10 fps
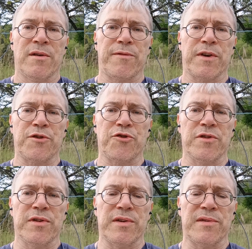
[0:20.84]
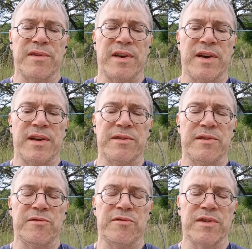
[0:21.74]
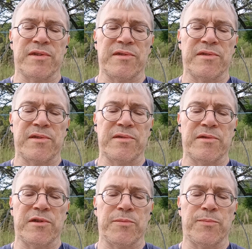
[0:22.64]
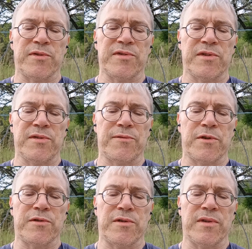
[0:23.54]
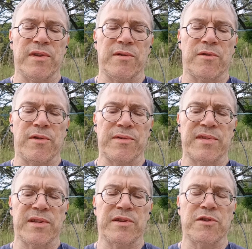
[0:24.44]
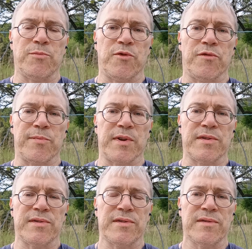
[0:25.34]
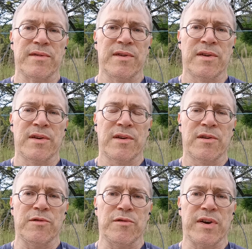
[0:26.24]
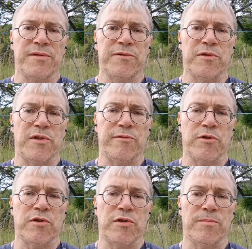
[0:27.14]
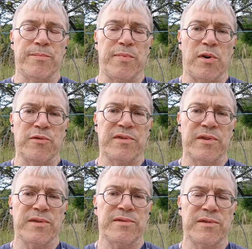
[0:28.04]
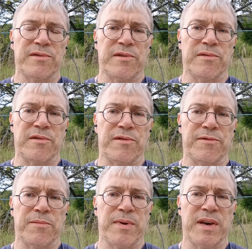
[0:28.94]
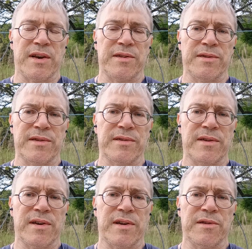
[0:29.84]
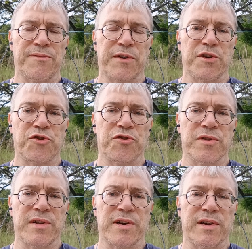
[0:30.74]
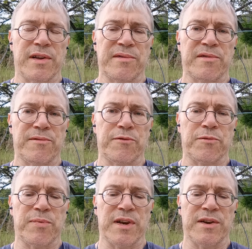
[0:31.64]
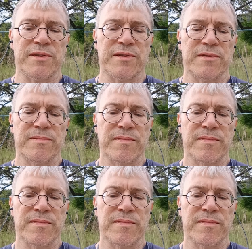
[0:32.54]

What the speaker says: Friction is added to the resistance on the positive or concentric movement. You have to overcome both the resistance of the band and the friction against the footplate.